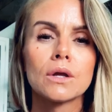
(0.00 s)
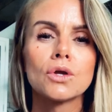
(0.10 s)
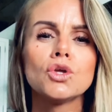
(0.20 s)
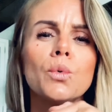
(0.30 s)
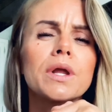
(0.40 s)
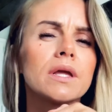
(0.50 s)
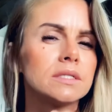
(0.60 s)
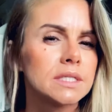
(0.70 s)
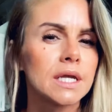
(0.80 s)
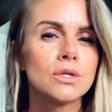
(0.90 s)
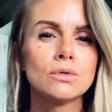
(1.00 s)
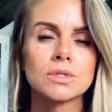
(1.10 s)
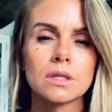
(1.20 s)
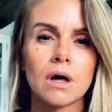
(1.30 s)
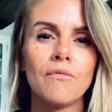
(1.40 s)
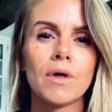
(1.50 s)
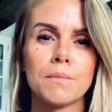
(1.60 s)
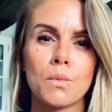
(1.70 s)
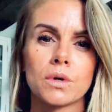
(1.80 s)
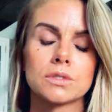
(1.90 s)
you wouldn't continue to love them
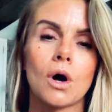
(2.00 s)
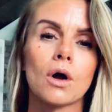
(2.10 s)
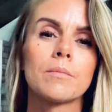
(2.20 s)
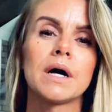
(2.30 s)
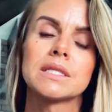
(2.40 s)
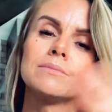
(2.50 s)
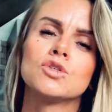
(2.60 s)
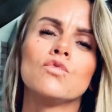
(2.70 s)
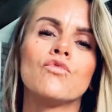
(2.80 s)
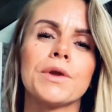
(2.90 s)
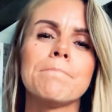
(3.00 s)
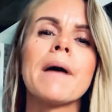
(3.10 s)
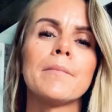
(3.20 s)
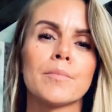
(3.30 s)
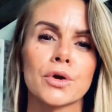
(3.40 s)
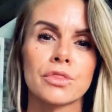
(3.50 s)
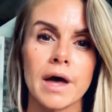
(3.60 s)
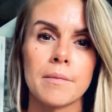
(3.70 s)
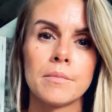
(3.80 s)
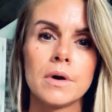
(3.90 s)
and want to talk about them, to remember
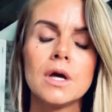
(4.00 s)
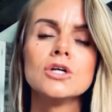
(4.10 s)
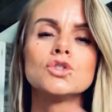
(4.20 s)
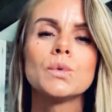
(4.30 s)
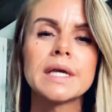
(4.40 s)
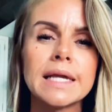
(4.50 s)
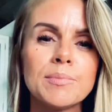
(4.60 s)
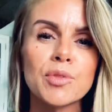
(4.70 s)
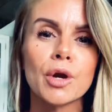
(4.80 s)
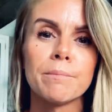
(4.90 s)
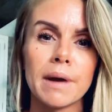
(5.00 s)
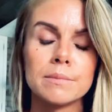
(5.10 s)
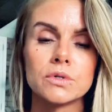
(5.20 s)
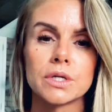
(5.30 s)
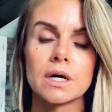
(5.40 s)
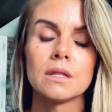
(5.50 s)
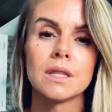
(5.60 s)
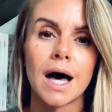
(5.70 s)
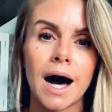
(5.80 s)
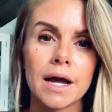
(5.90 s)
them, to keep their memory
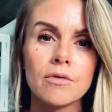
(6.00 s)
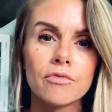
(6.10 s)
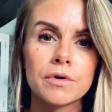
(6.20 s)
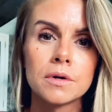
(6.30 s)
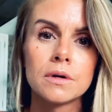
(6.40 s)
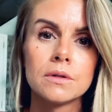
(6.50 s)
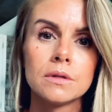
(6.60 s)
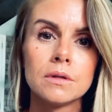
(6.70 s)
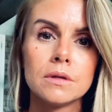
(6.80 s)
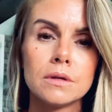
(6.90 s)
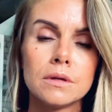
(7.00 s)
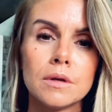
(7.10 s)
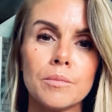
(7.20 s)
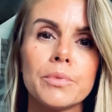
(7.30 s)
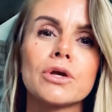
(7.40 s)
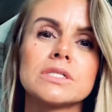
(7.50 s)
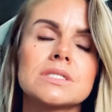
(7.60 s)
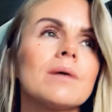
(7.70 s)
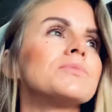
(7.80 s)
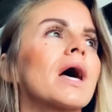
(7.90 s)
alive. Because
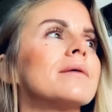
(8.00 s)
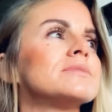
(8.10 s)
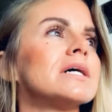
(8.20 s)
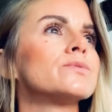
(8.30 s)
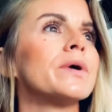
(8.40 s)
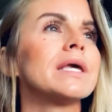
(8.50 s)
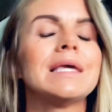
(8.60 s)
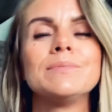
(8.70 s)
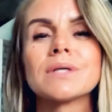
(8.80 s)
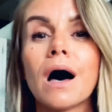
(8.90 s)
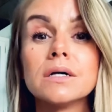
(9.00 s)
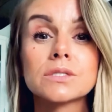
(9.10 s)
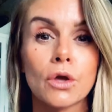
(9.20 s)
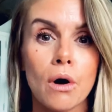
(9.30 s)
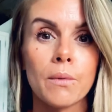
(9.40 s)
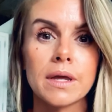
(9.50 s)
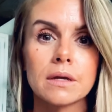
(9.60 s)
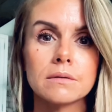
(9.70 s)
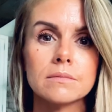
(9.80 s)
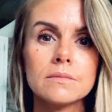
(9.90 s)
sometimes that's what keeps us going
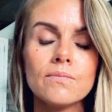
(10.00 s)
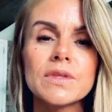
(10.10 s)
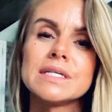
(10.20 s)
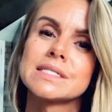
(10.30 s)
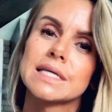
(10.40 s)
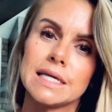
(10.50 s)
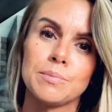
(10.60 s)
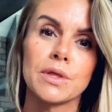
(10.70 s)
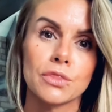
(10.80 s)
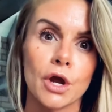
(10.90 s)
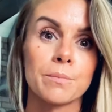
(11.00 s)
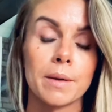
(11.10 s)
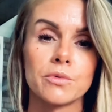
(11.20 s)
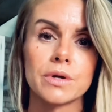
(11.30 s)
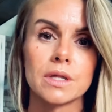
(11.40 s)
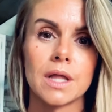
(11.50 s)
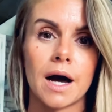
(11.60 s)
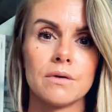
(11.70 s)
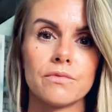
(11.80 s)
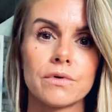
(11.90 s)
is keeping their memory alive.